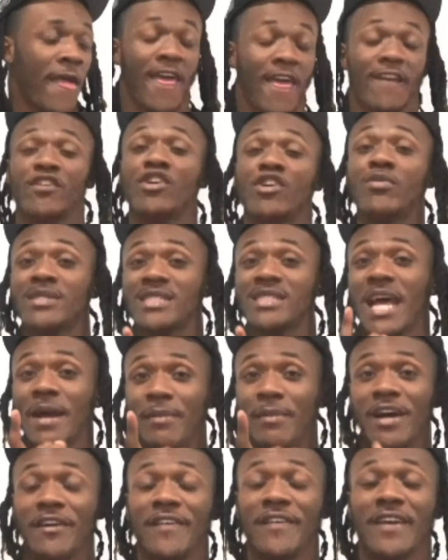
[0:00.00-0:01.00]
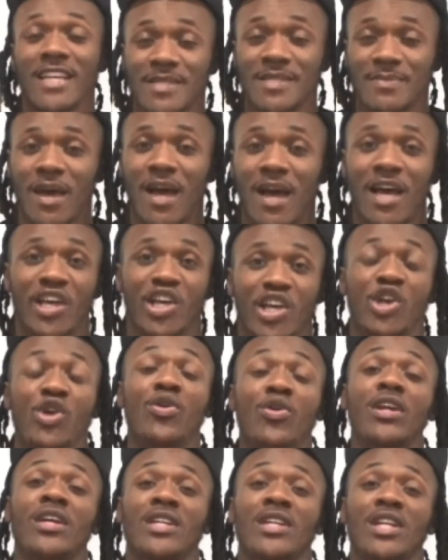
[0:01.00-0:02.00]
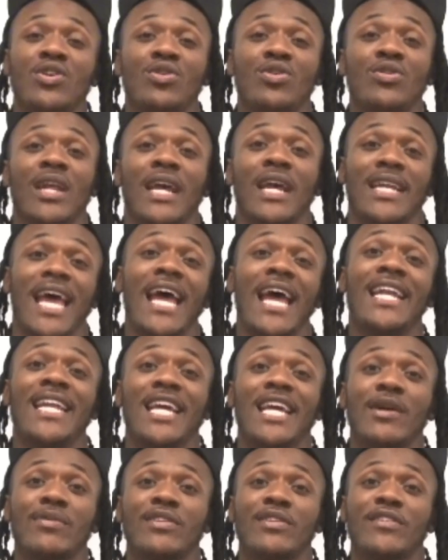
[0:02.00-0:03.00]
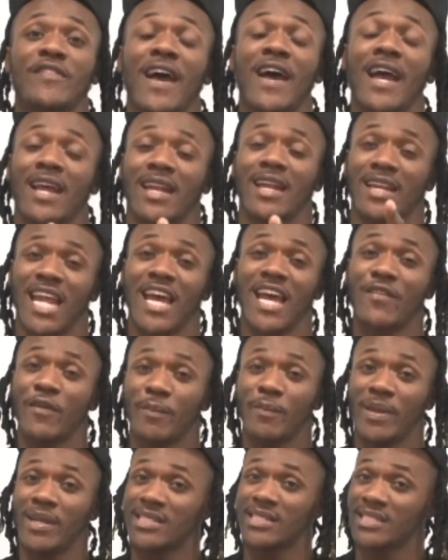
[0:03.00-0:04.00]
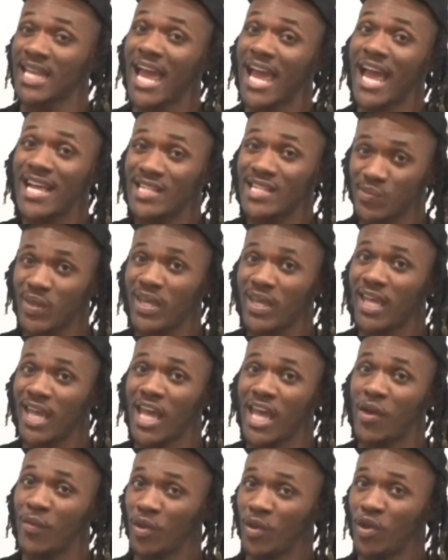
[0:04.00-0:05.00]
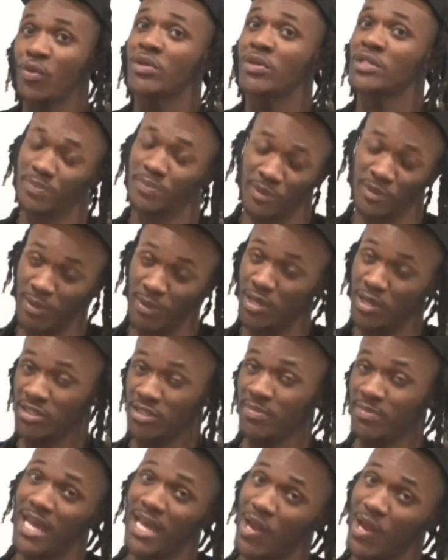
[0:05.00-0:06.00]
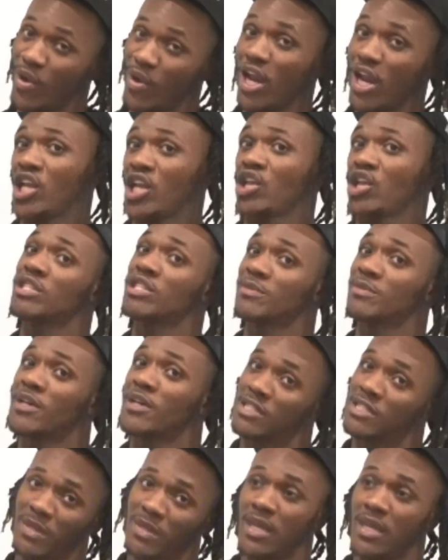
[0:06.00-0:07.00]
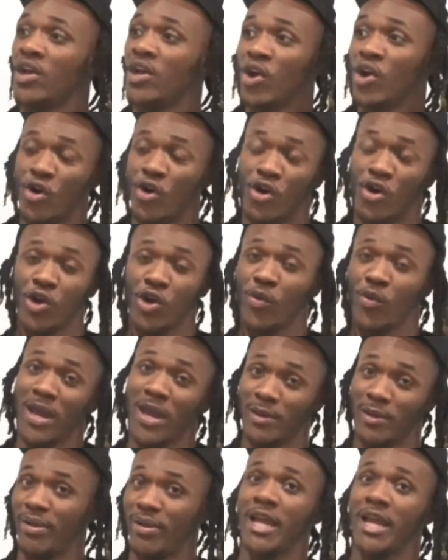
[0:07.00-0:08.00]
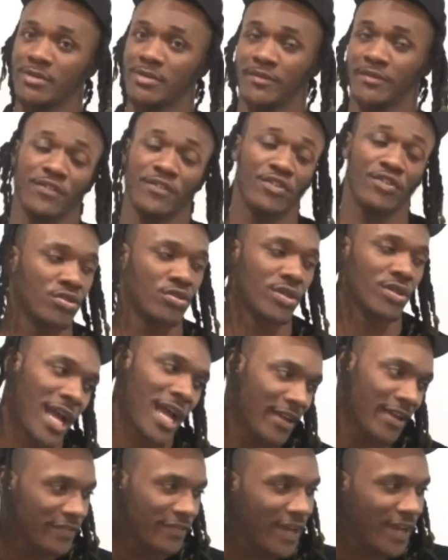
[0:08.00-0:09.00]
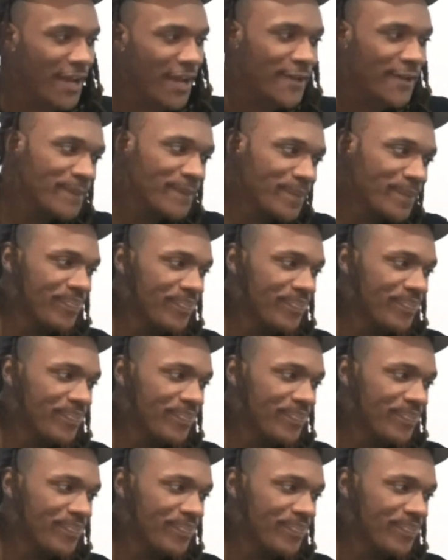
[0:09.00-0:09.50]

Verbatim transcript: If you was that motherfucker smart, you would have knew that that nigga was fucking another bitch last weekend when you was supposed to be at work and you was supposed to be on your way to bring him some food. Like, fuck.